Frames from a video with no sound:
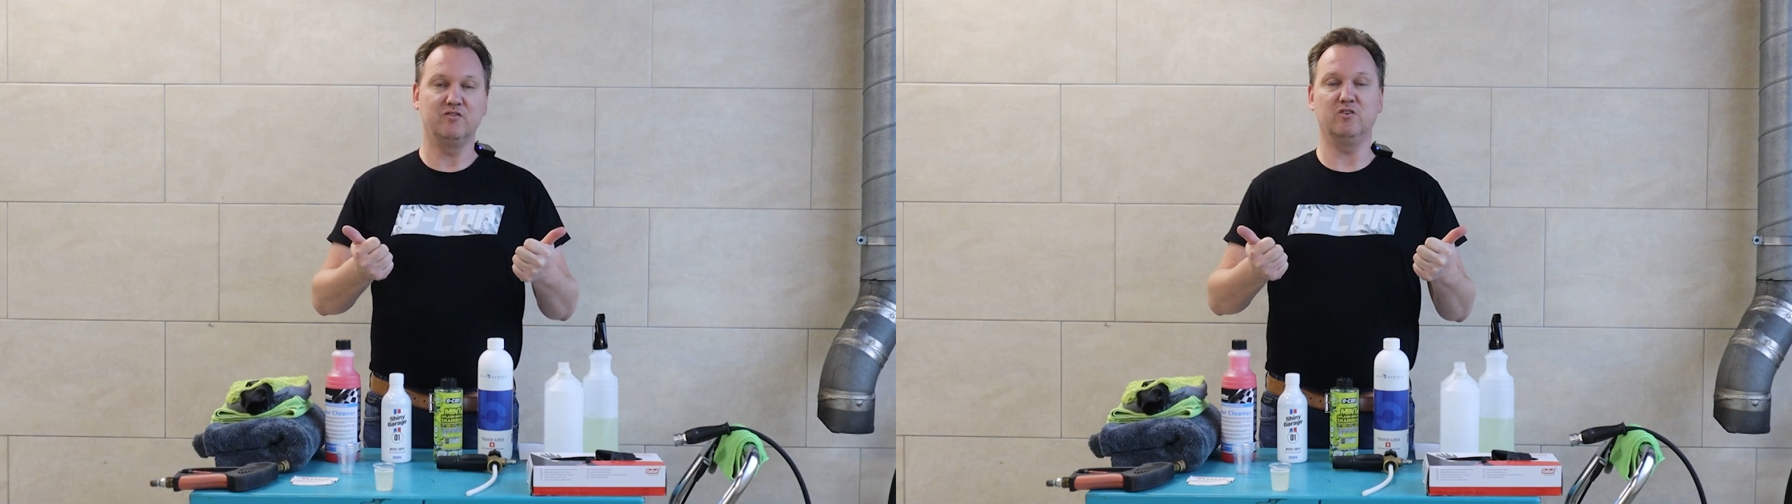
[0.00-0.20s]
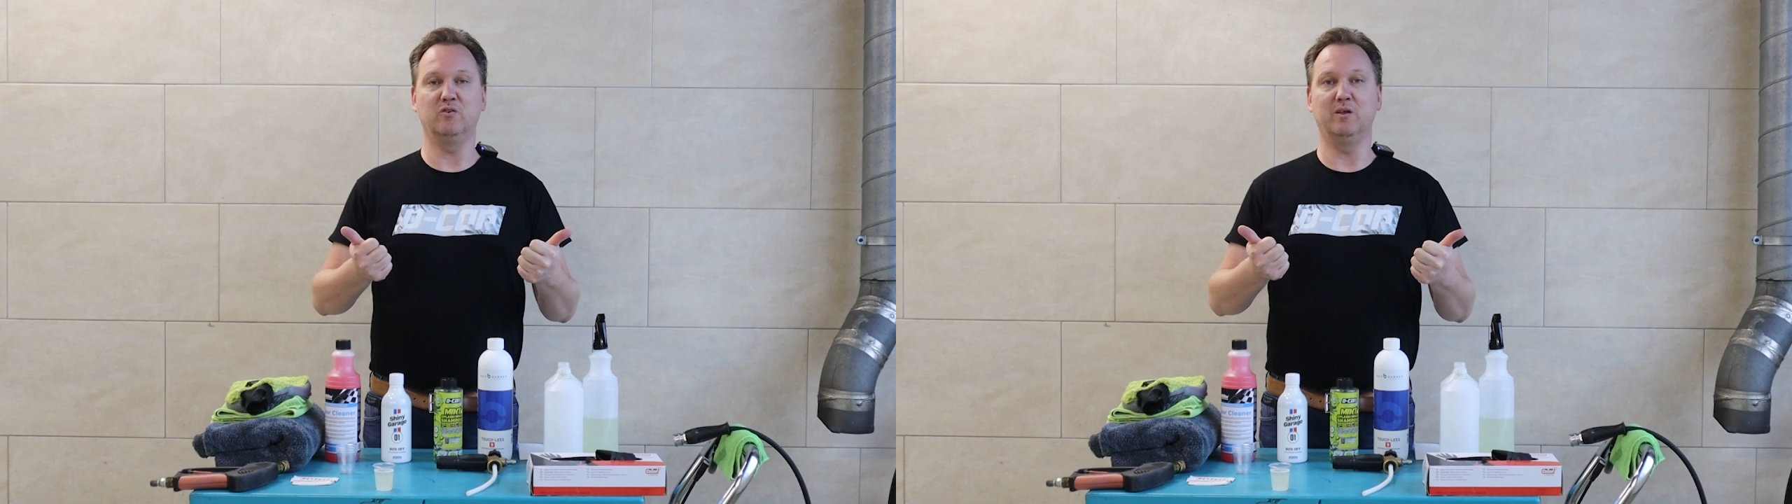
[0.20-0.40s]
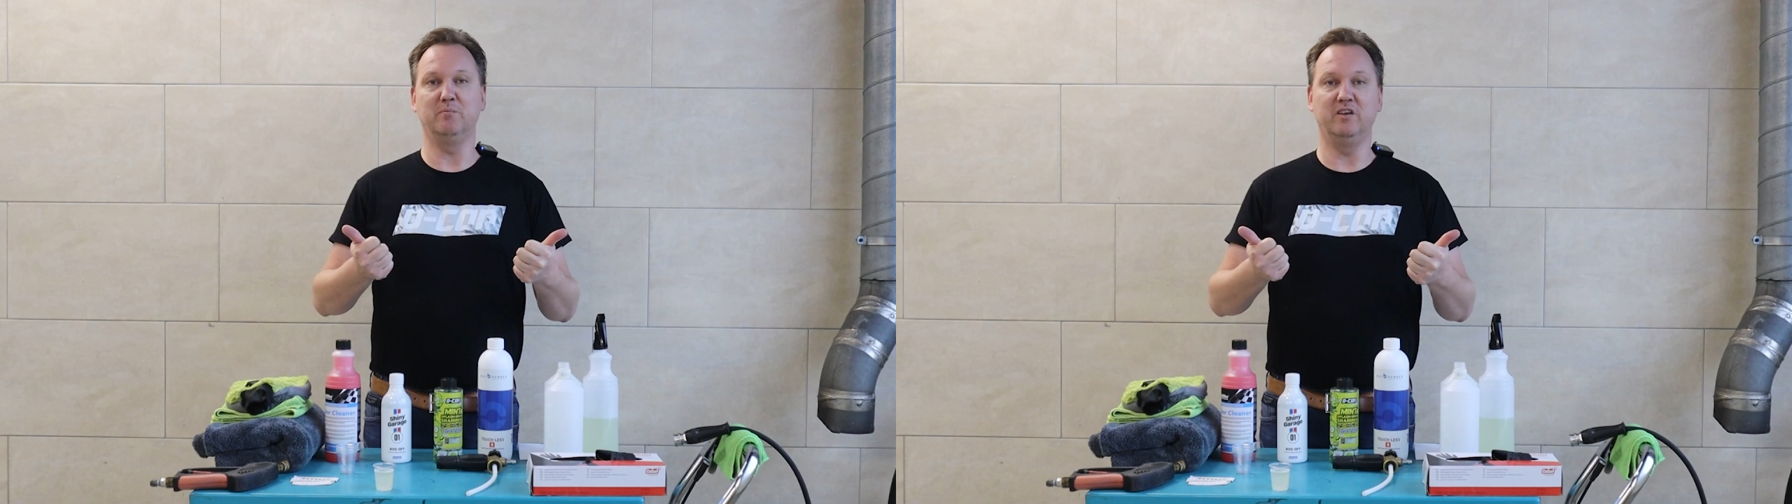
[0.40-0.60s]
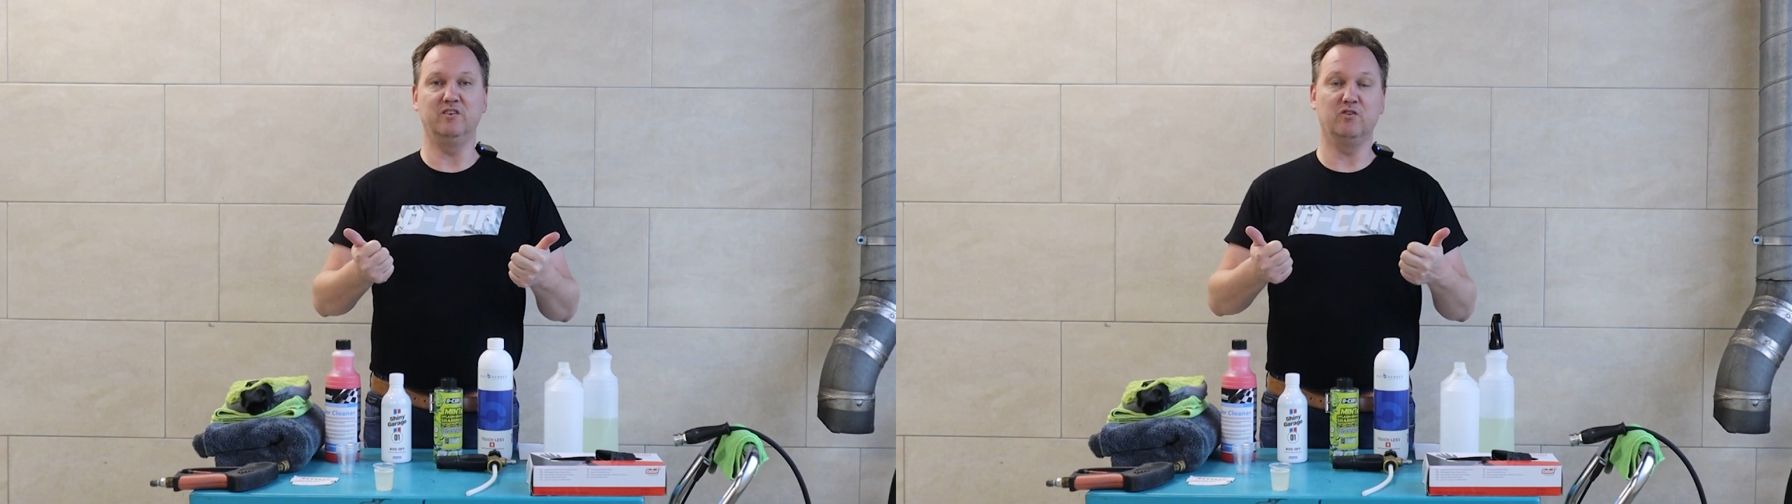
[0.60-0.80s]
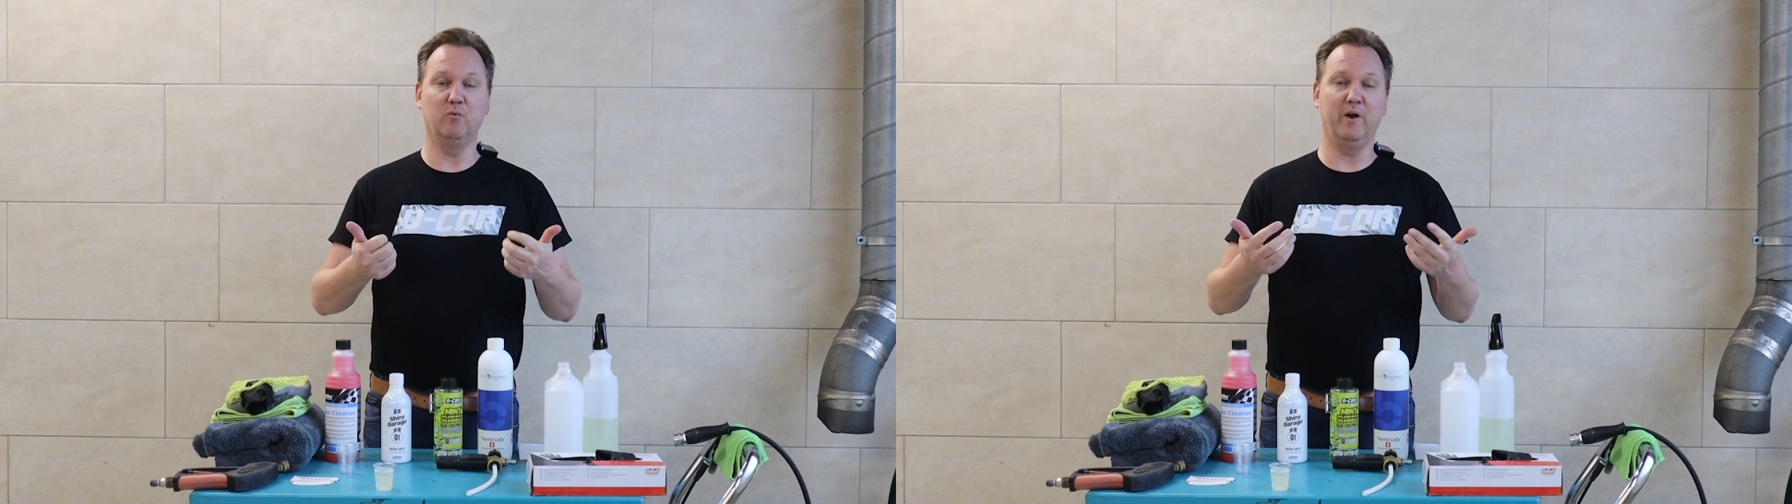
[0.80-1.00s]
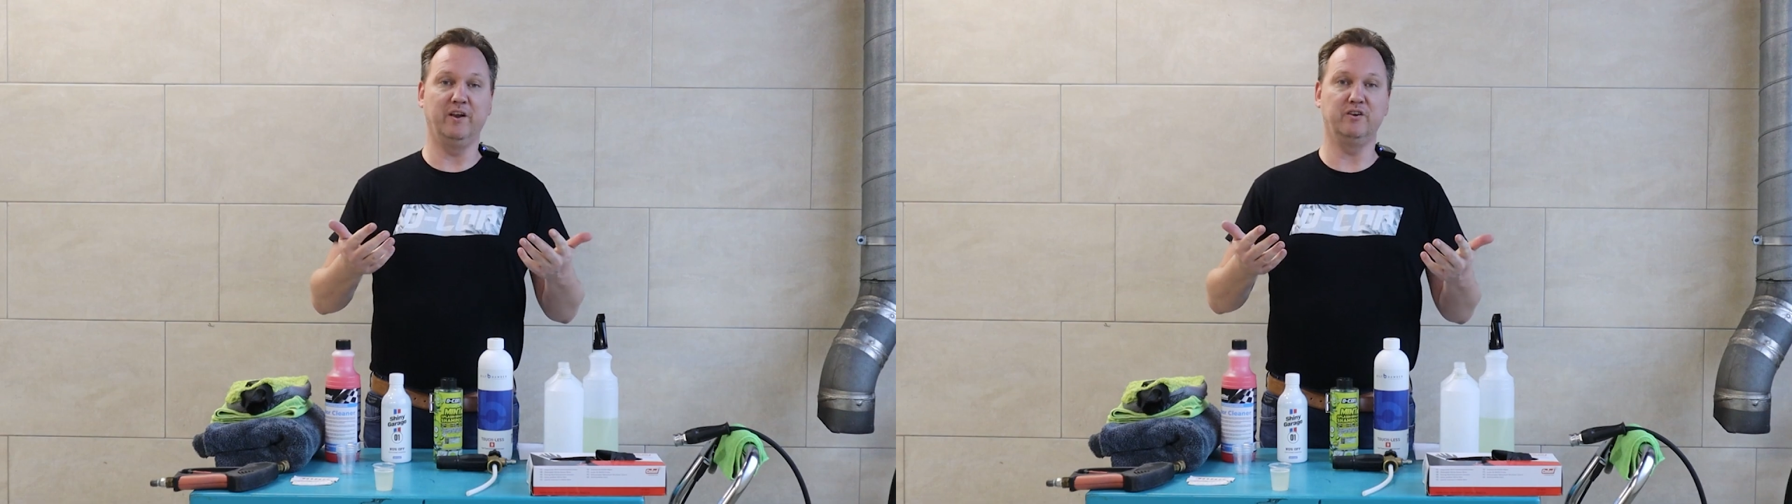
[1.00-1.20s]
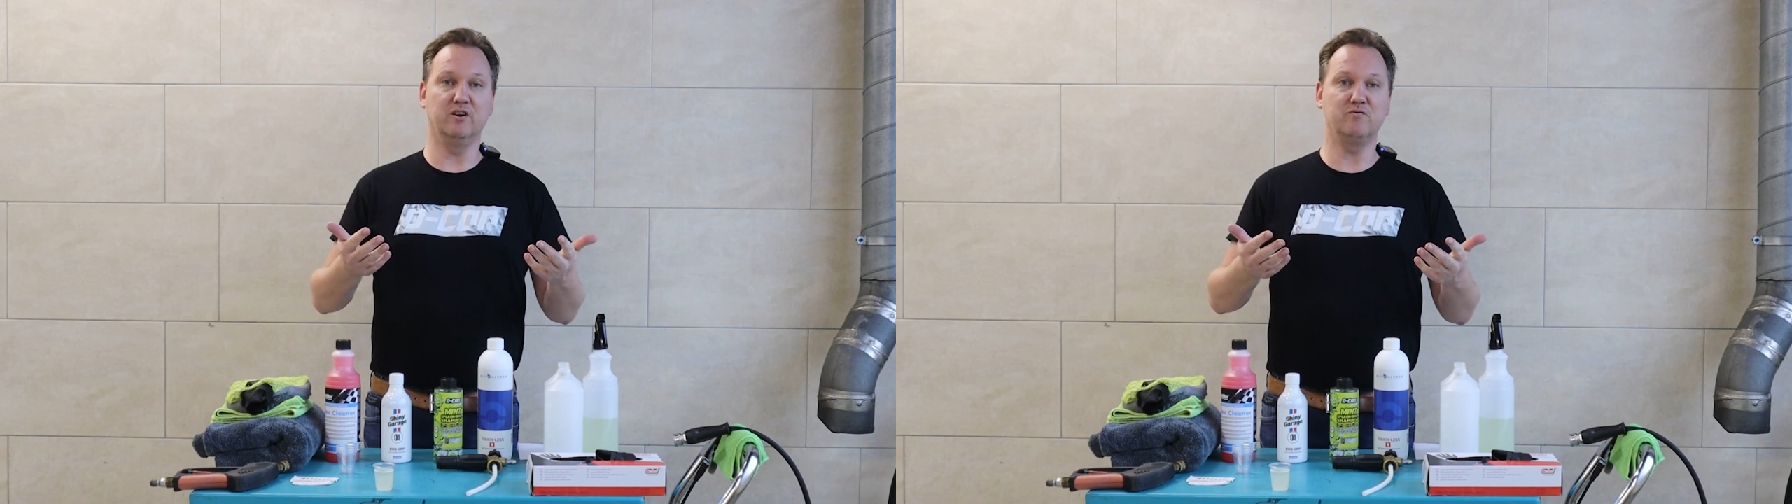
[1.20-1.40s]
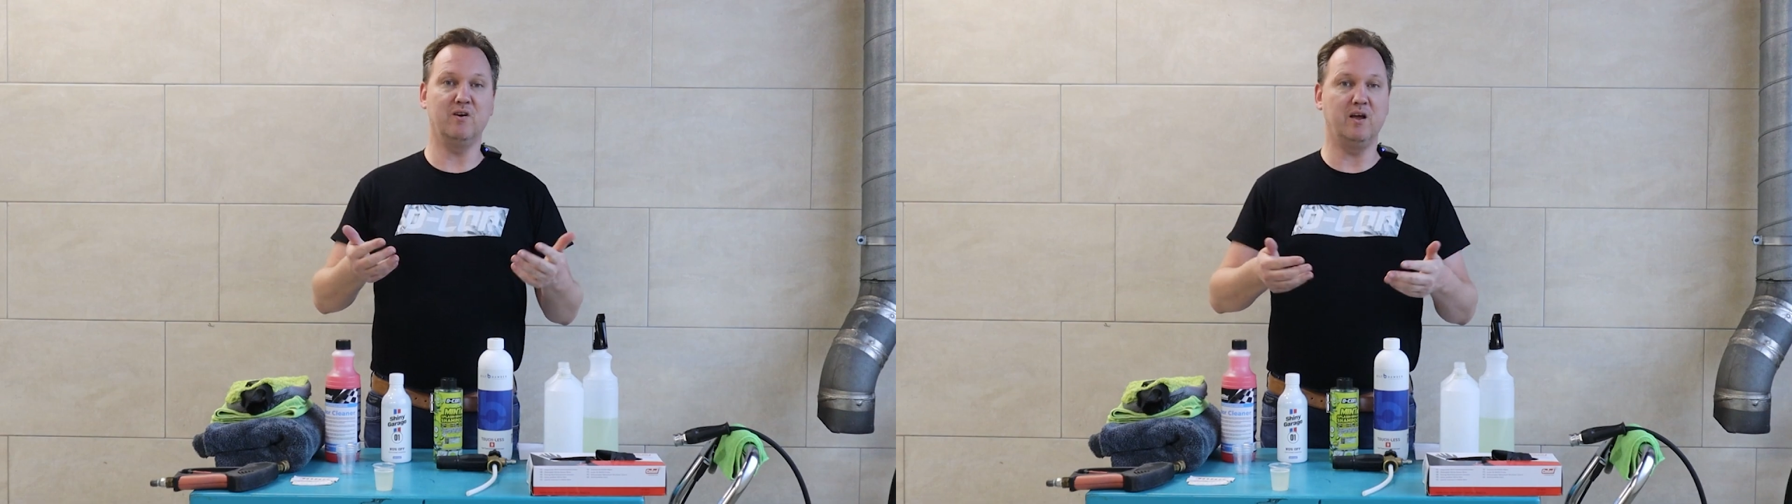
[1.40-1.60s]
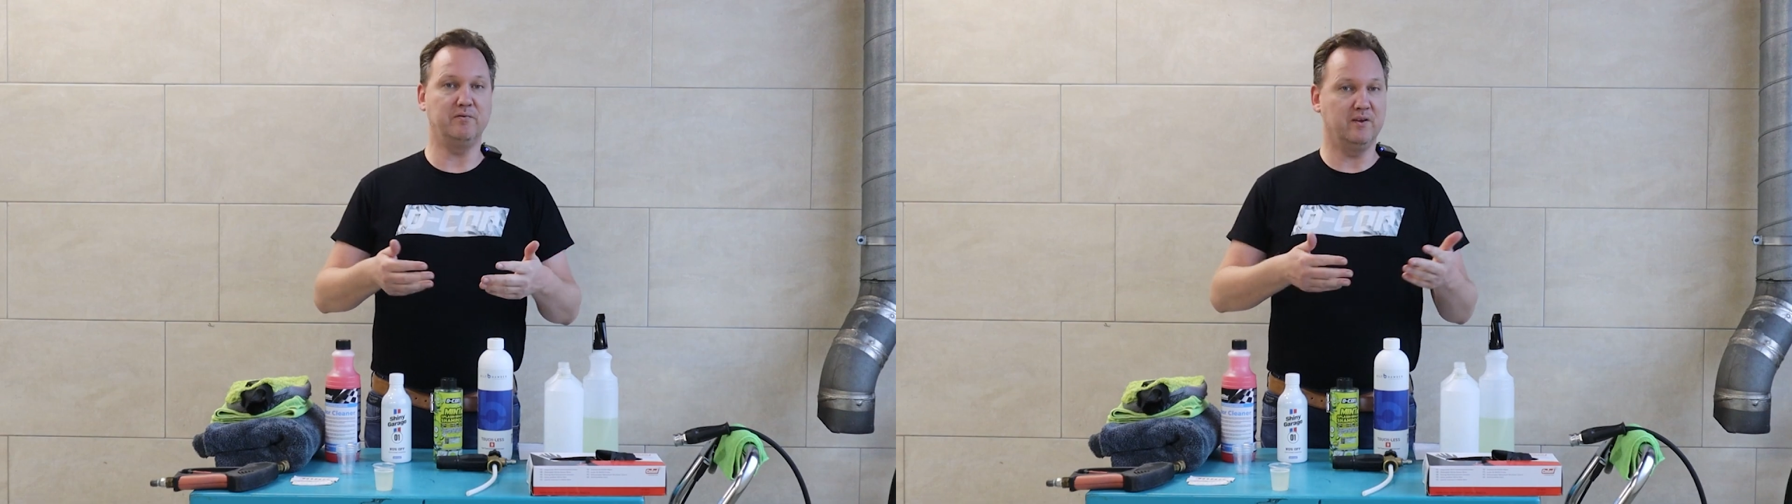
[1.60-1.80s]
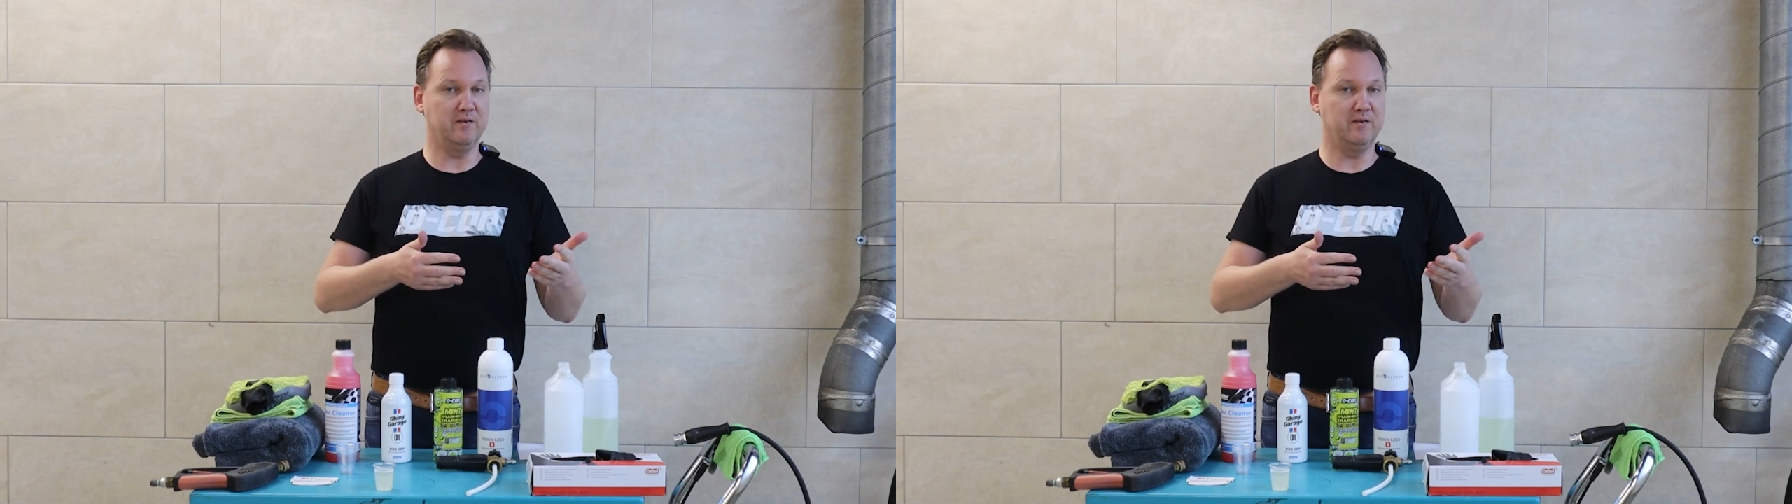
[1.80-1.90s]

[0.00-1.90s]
So that means where do you drive?